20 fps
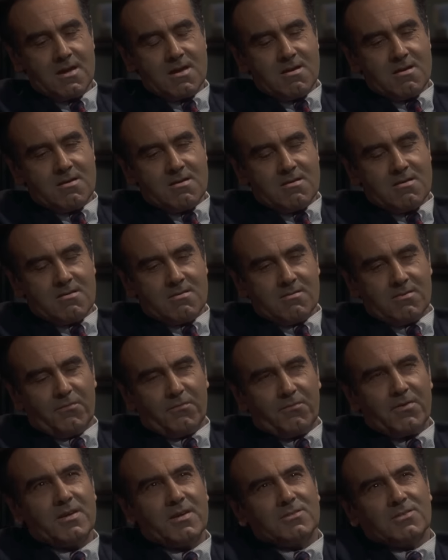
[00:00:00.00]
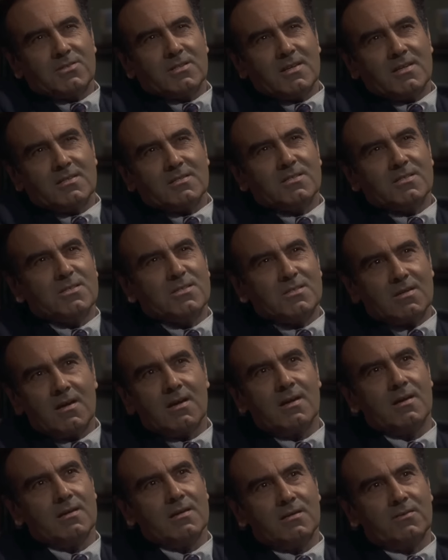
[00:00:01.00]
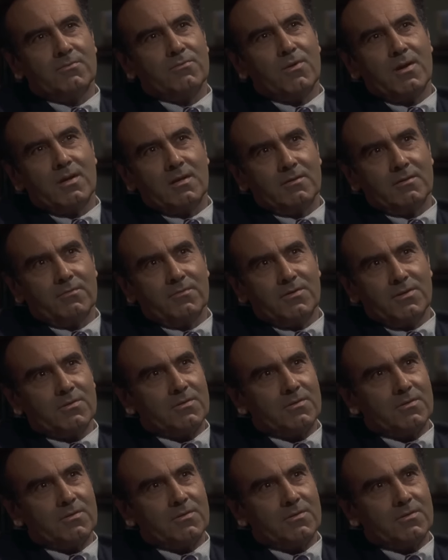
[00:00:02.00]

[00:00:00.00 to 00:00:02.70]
last game will be at the end of the season.